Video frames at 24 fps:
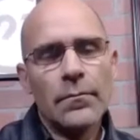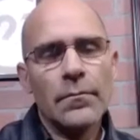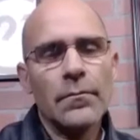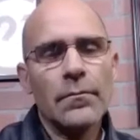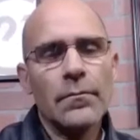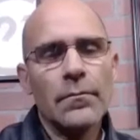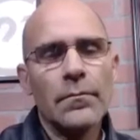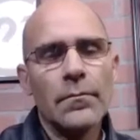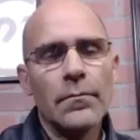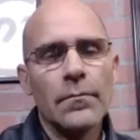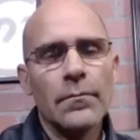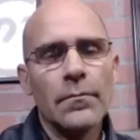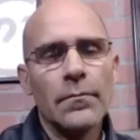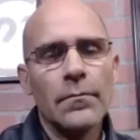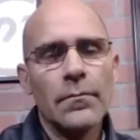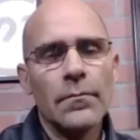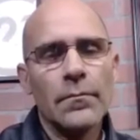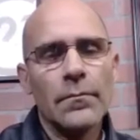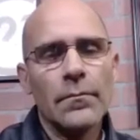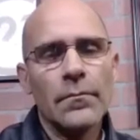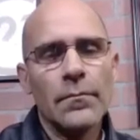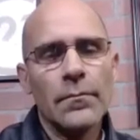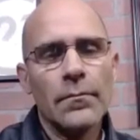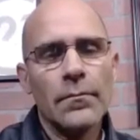
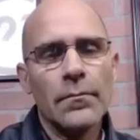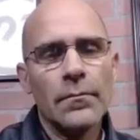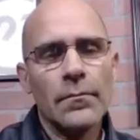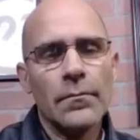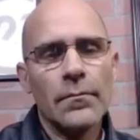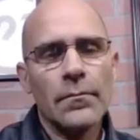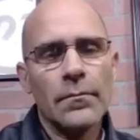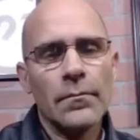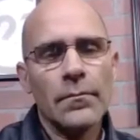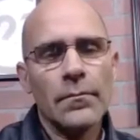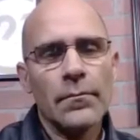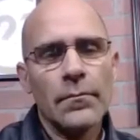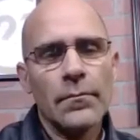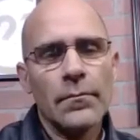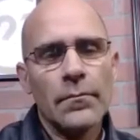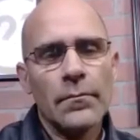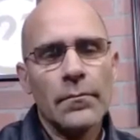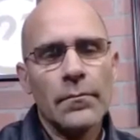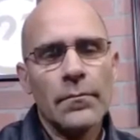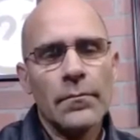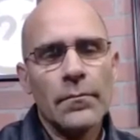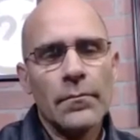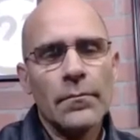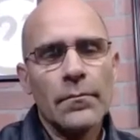
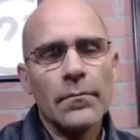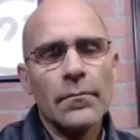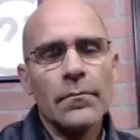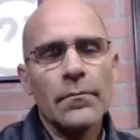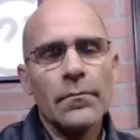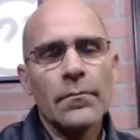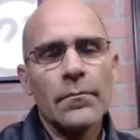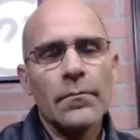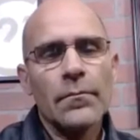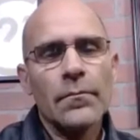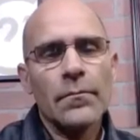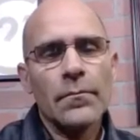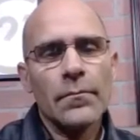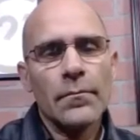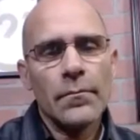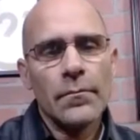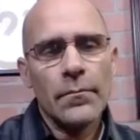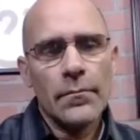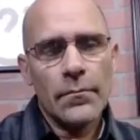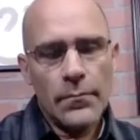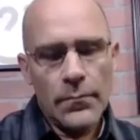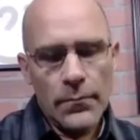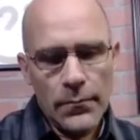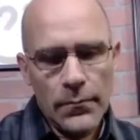
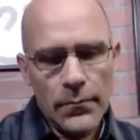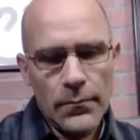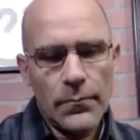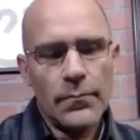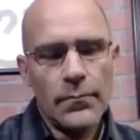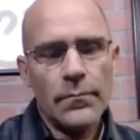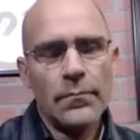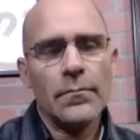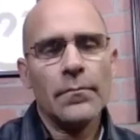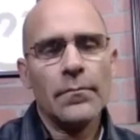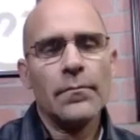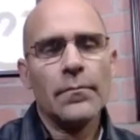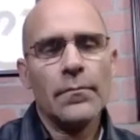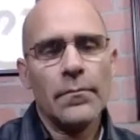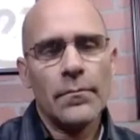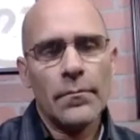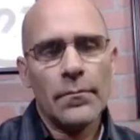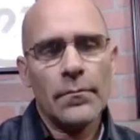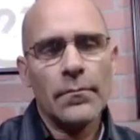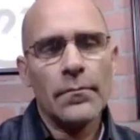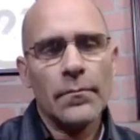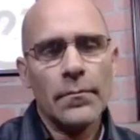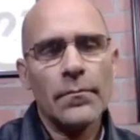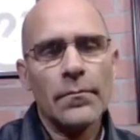
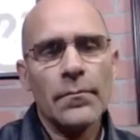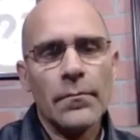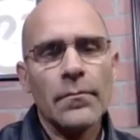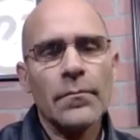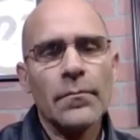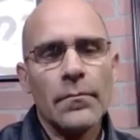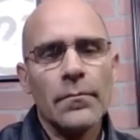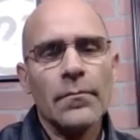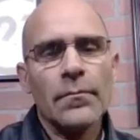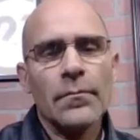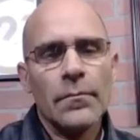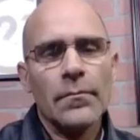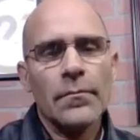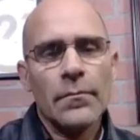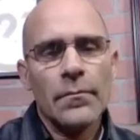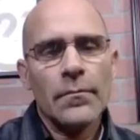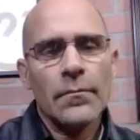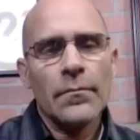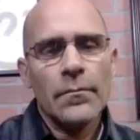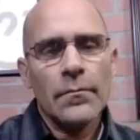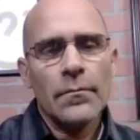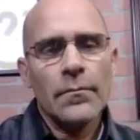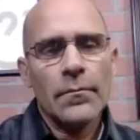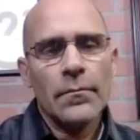
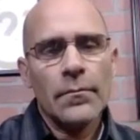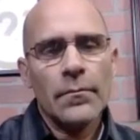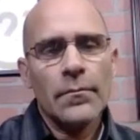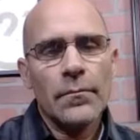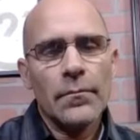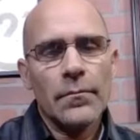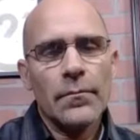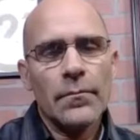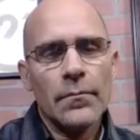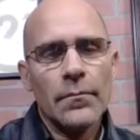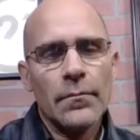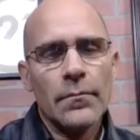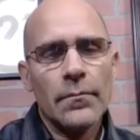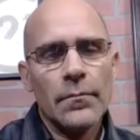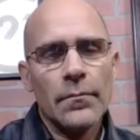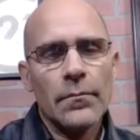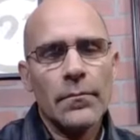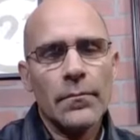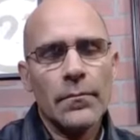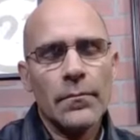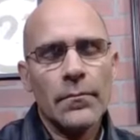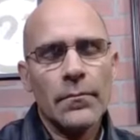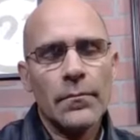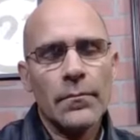
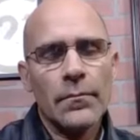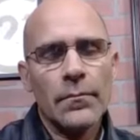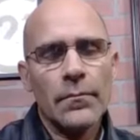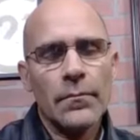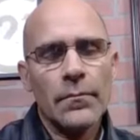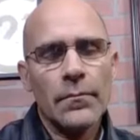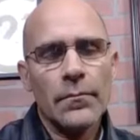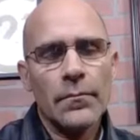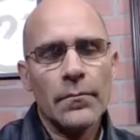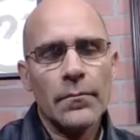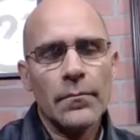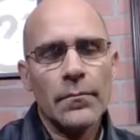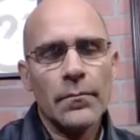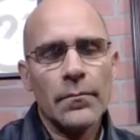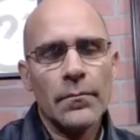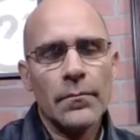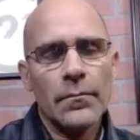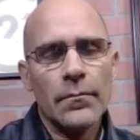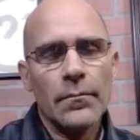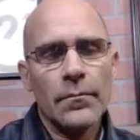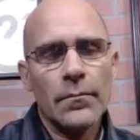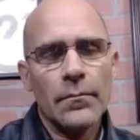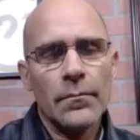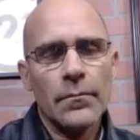
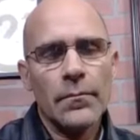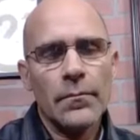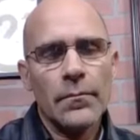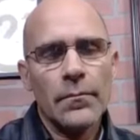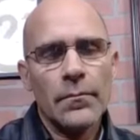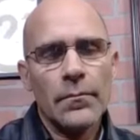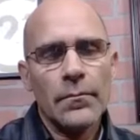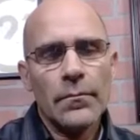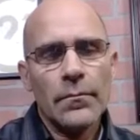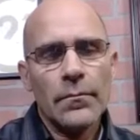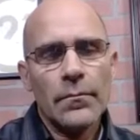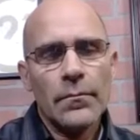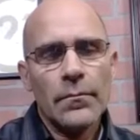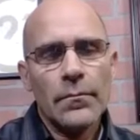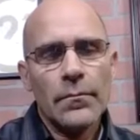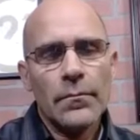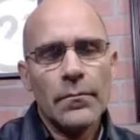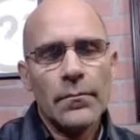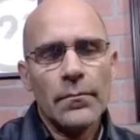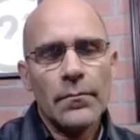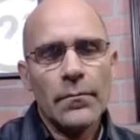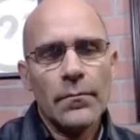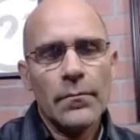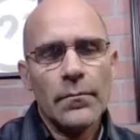No words are spoken by the person on screen.